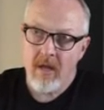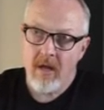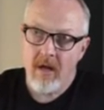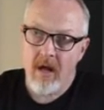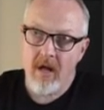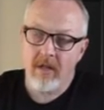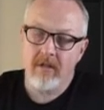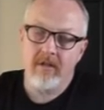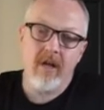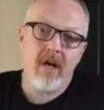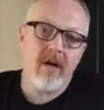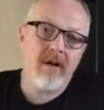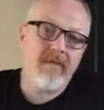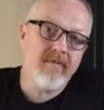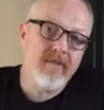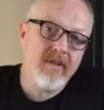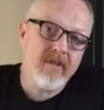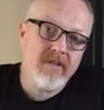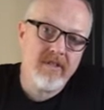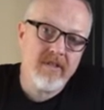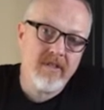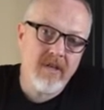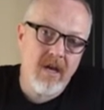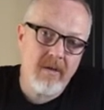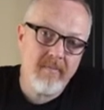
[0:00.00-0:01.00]
A lot of the
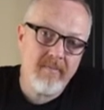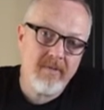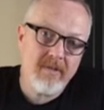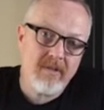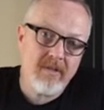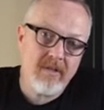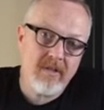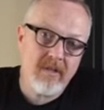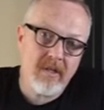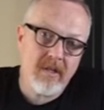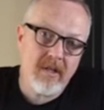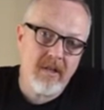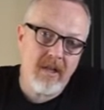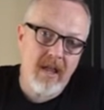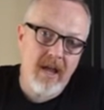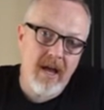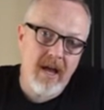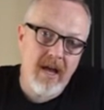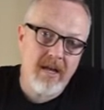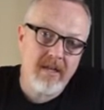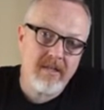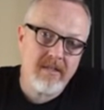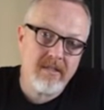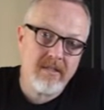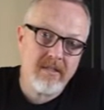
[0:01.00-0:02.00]
assignments in the
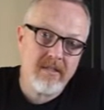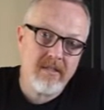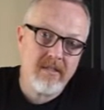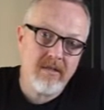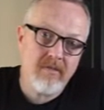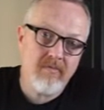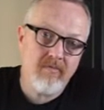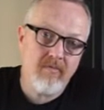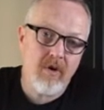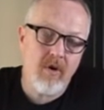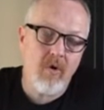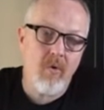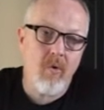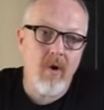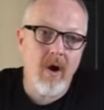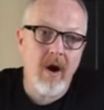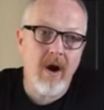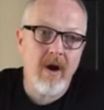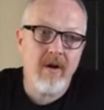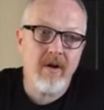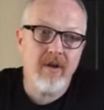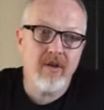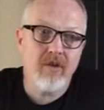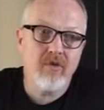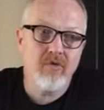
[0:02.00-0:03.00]
class
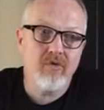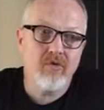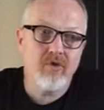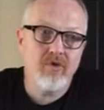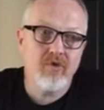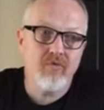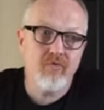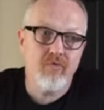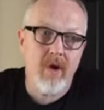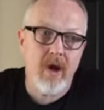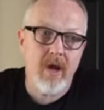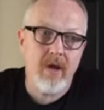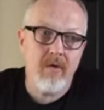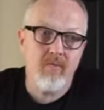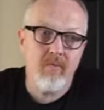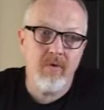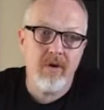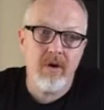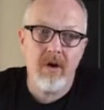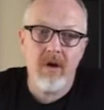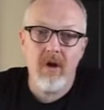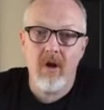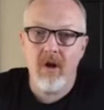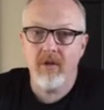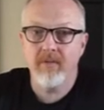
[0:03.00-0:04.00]
require you to write what
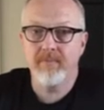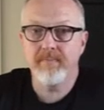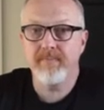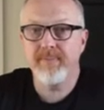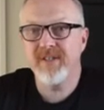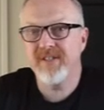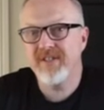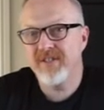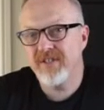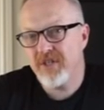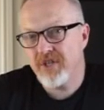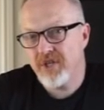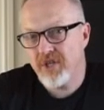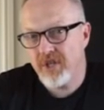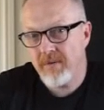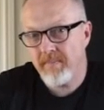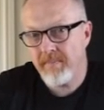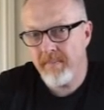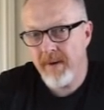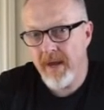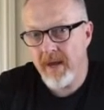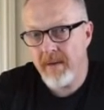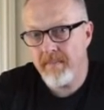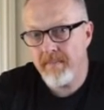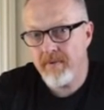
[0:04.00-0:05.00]
are called position
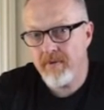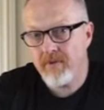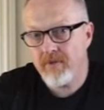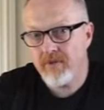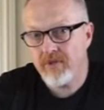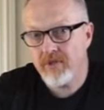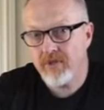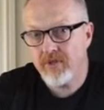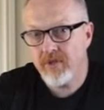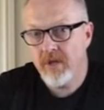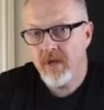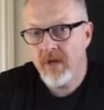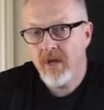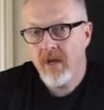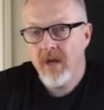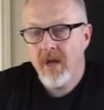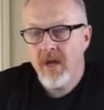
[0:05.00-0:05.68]
papers.